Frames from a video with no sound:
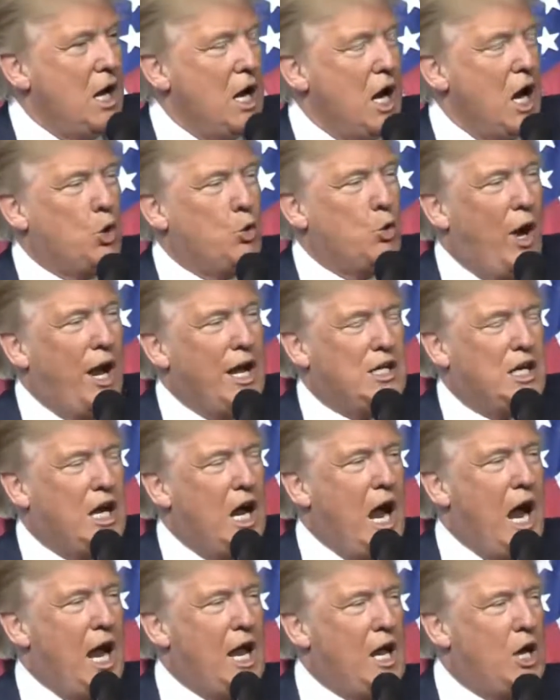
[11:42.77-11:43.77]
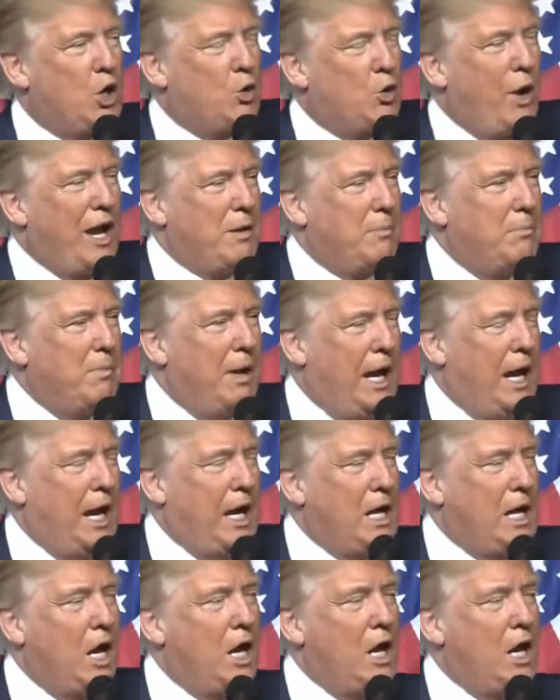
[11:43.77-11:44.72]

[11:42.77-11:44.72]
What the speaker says: A great guy, a great man,